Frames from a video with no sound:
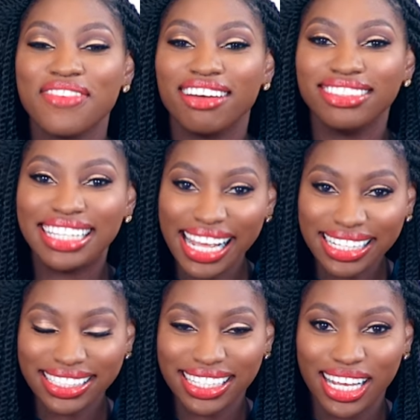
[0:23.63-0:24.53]

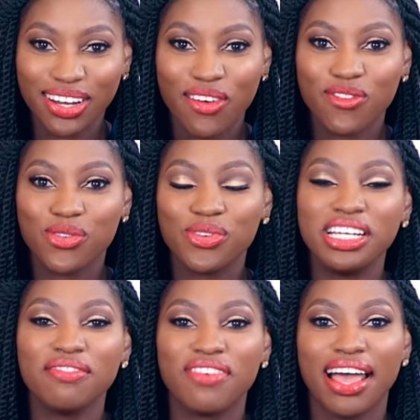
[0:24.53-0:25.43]
foundation for
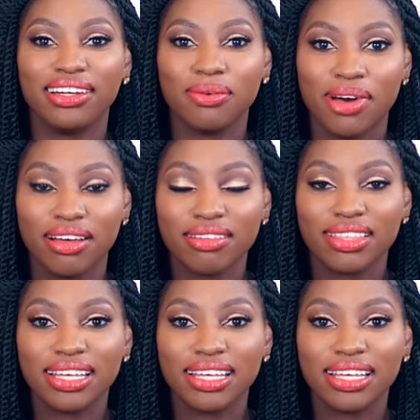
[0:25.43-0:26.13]
redefining wealth.